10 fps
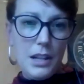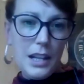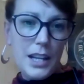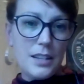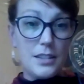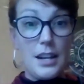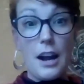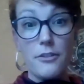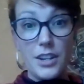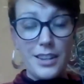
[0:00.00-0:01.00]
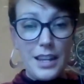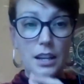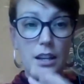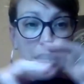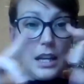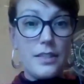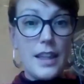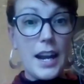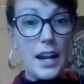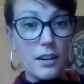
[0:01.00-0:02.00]
plants and everything in
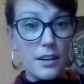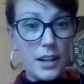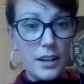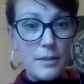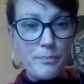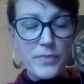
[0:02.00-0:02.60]
that area.